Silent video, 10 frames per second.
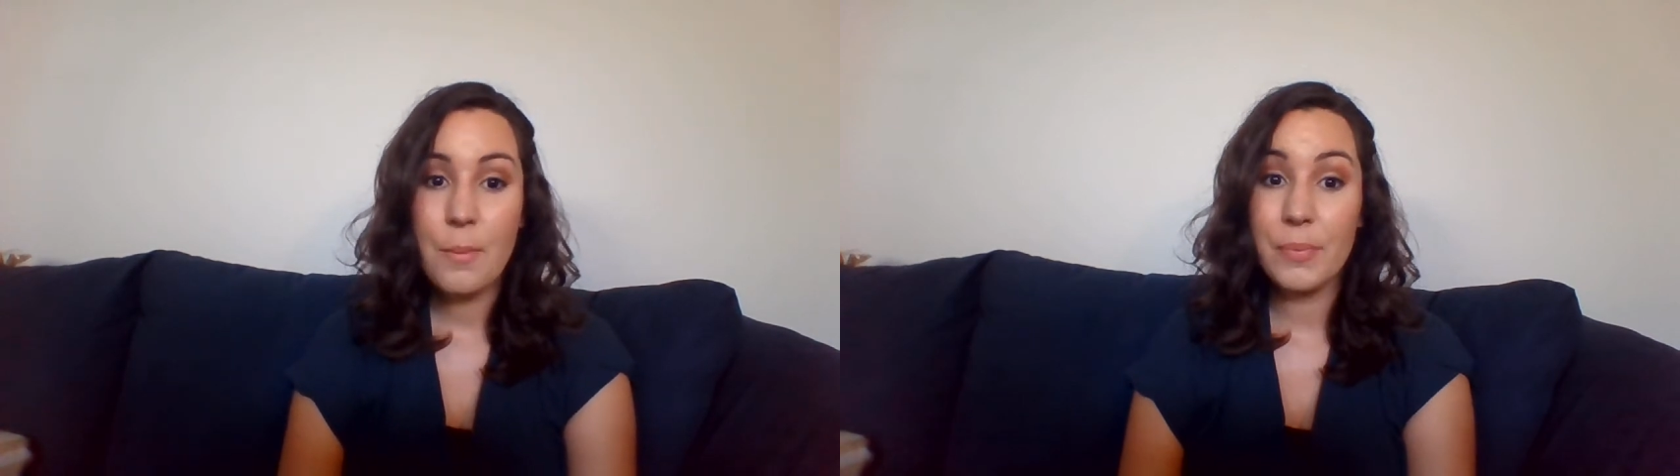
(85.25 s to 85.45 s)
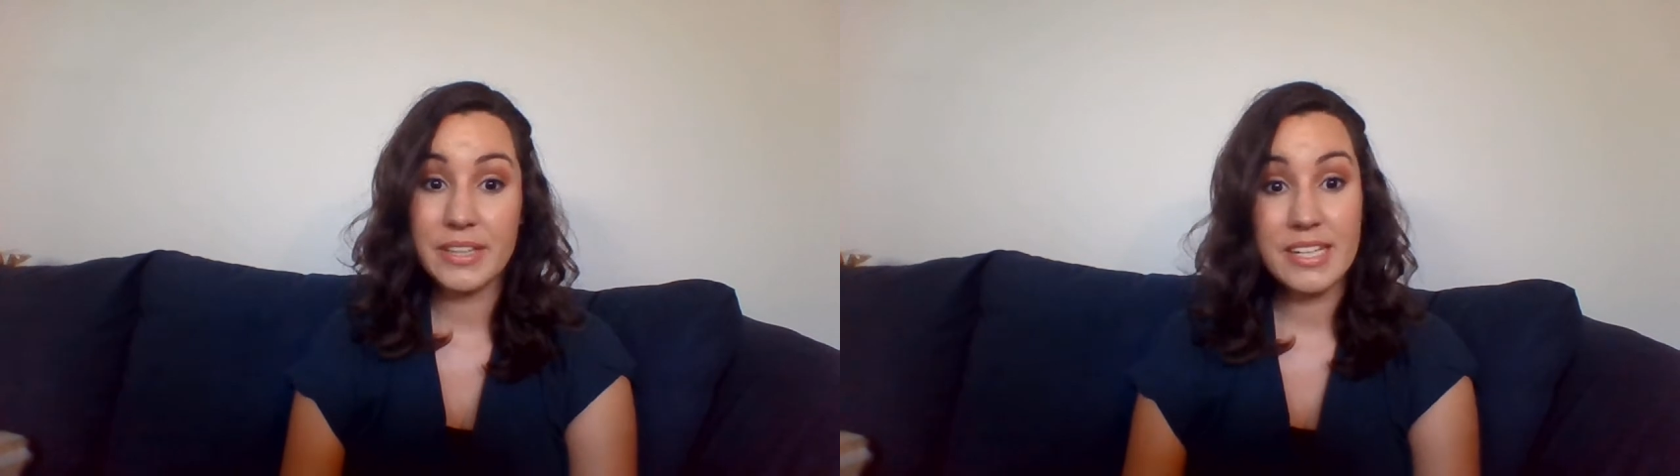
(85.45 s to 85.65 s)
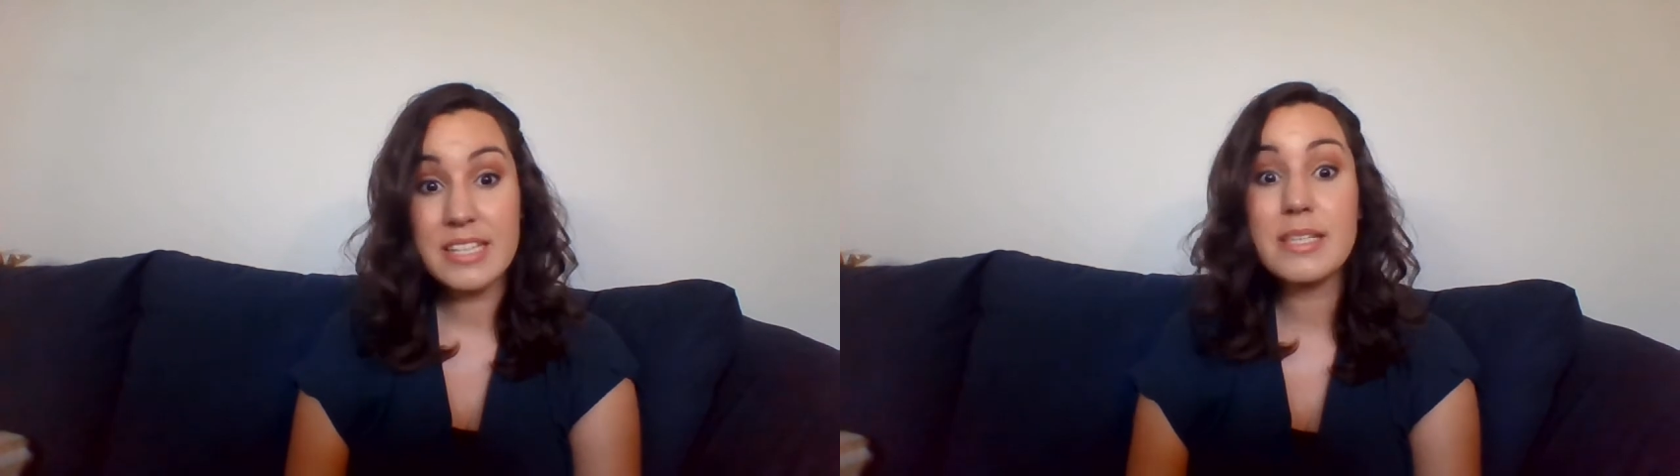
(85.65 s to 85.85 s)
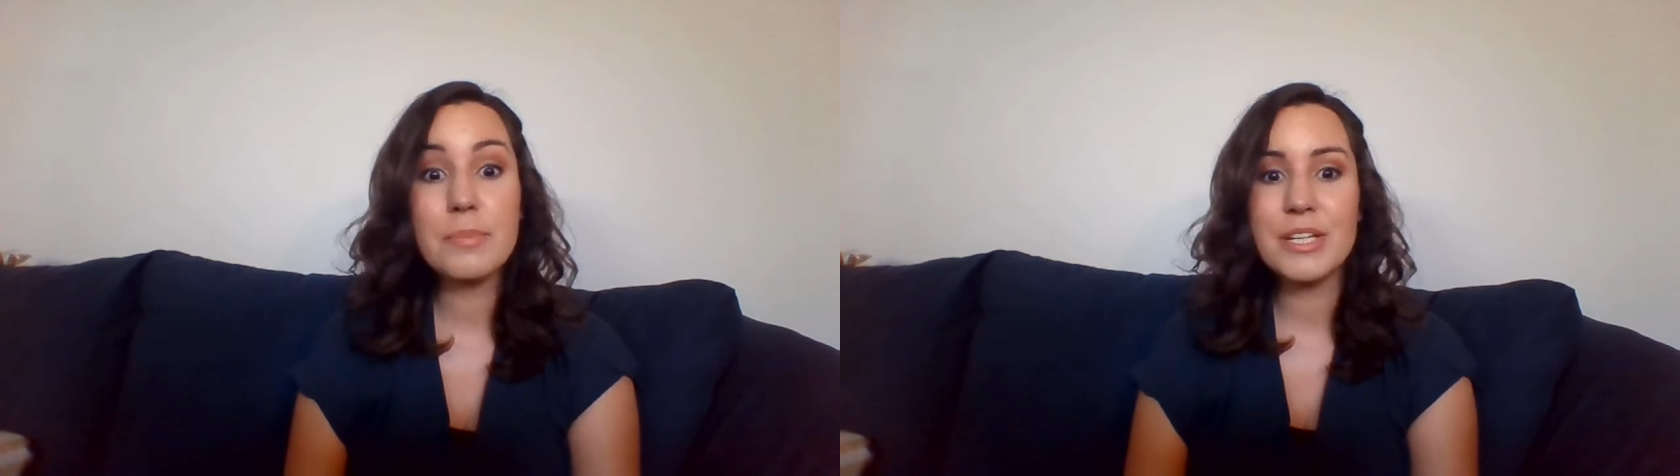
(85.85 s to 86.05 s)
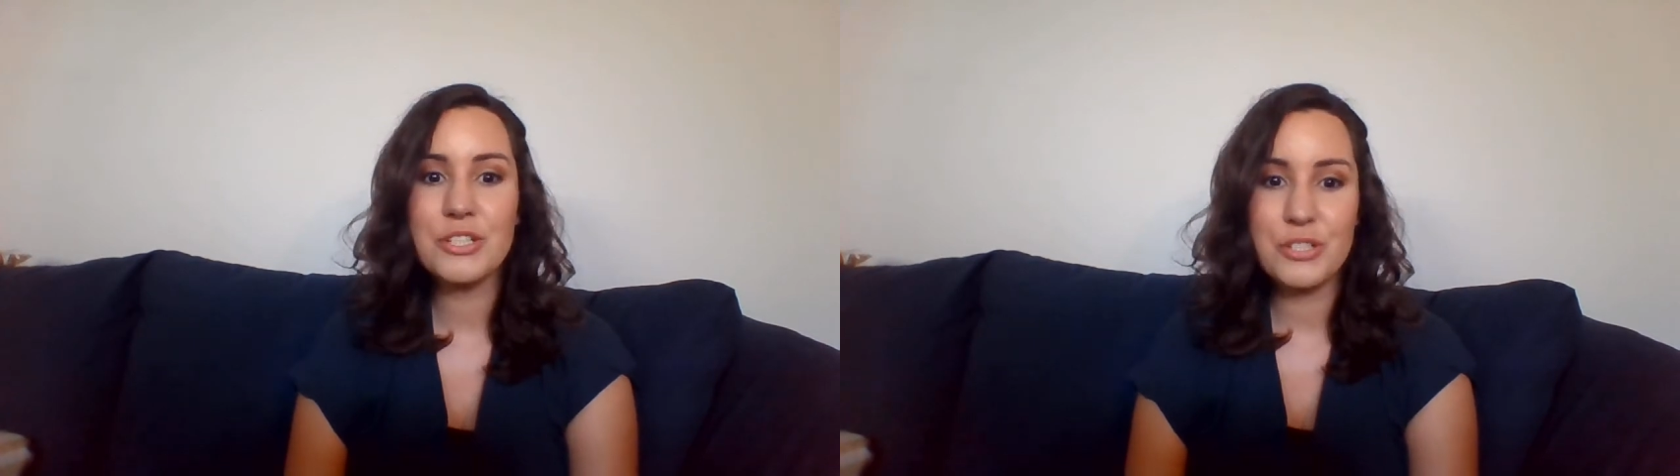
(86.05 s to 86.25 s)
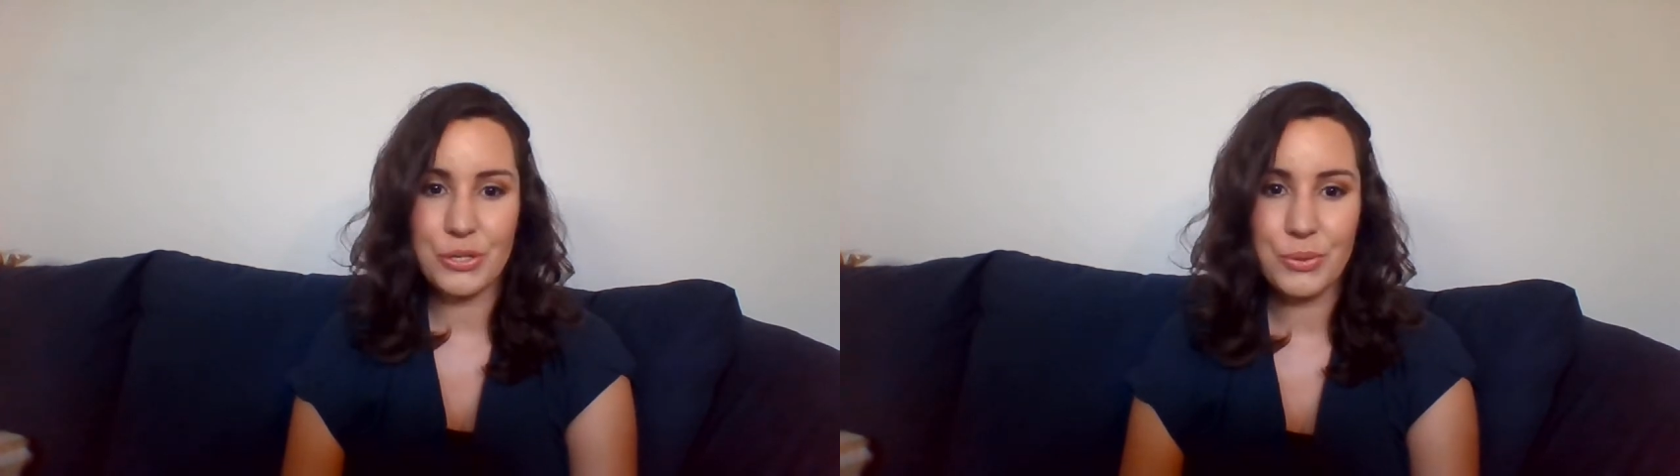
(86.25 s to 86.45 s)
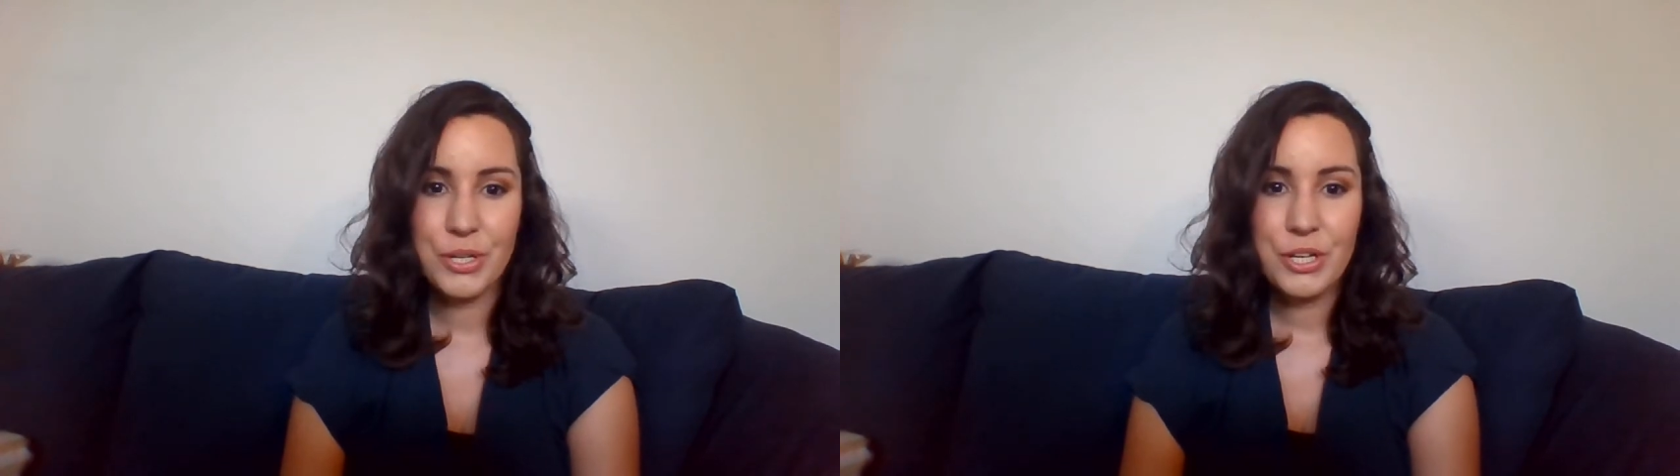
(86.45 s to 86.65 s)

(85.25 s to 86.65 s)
But they need something to do.